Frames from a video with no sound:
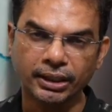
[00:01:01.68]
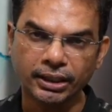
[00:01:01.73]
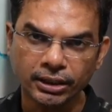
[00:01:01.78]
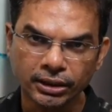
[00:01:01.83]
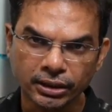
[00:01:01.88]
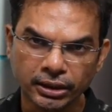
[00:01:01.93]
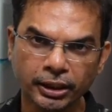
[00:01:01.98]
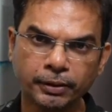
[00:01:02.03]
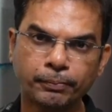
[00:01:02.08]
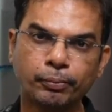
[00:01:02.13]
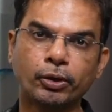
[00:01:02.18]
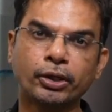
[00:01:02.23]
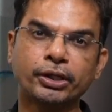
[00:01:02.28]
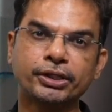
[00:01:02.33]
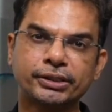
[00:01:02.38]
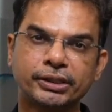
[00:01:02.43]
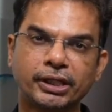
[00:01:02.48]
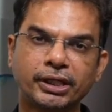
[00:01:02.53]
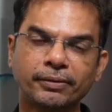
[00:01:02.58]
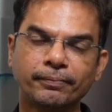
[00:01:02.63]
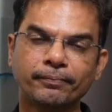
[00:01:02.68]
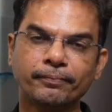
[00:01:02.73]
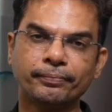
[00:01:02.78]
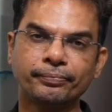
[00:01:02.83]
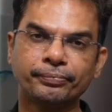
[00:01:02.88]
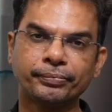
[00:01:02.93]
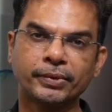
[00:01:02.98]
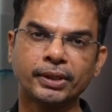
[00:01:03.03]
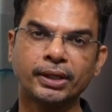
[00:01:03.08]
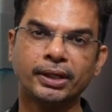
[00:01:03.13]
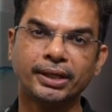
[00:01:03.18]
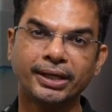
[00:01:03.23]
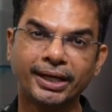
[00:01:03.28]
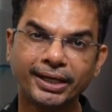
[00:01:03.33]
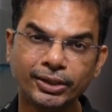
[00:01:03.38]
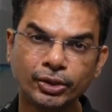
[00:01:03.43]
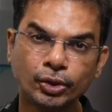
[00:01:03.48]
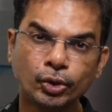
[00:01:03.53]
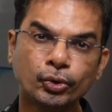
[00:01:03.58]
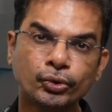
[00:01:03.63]
insulin production,
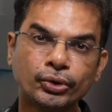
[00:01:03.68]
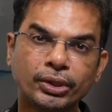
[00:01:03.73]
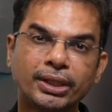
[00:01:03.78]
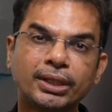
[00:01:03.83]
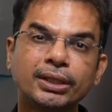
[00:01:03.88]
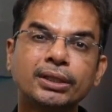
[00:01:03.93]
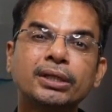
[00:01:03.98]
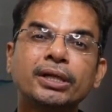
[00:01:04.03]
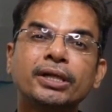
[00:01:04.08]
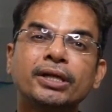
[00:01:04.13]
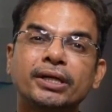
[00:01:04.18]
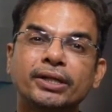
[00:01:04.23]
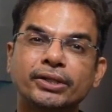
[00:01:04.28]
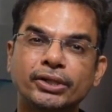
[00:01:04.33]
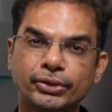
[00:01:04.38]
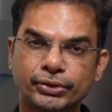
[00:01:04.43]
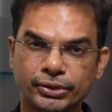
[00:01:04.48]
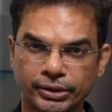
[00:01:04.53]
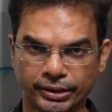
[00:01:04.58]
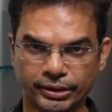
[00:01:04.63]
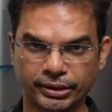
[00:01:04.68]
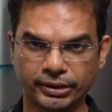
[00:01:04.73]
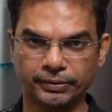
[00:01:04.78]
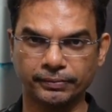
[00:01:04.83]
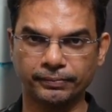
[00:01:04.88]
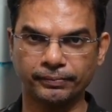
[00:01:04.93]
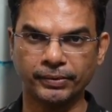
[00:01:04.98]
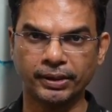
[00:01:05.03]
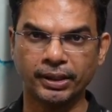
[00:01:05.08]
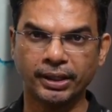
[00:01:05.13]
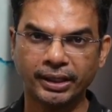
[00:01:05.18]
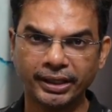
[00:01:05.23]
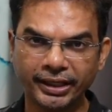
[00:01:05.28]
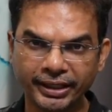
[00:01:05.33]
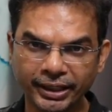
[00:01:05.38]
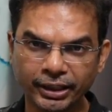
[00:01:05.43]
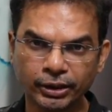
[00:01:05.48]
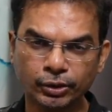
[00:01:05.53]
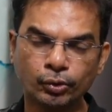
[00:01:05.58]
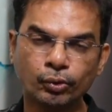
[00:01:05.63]
reduce insulin resistance,
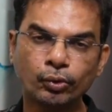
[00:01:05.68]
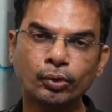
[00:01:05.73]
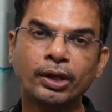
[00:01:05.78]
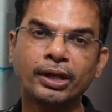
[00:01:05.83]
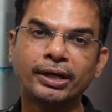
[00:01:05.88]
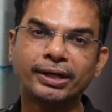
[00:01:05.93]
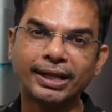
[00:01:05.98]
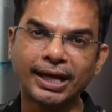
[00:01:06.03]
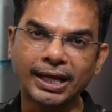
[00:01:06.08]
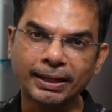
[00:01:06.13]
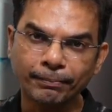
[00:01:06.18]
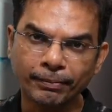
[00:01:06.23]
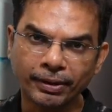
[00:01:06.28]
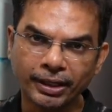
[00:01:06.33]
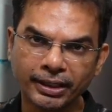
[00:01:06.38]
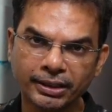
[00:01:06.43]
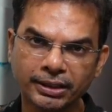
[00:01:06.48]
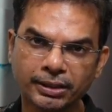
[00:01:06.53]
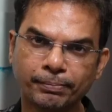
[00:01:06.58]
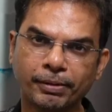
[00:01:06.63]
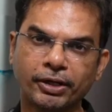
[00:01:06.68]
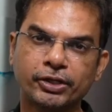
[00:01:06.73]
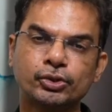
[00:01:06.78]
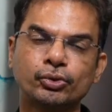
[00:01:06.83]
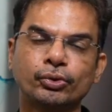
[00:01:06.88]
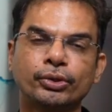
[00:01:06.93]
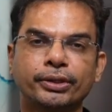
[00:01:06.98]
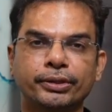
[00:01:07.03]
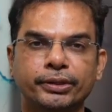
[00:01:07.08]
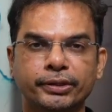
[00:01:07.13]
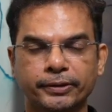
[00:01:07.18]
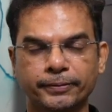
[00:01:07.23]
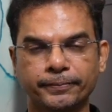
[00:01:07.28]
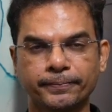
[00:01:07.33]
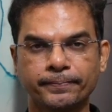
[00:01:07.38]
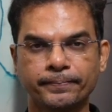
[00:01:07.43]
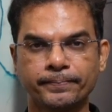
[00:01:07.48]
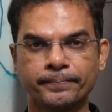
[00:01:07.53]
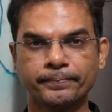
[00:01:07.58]
leading to normalized blood sugars.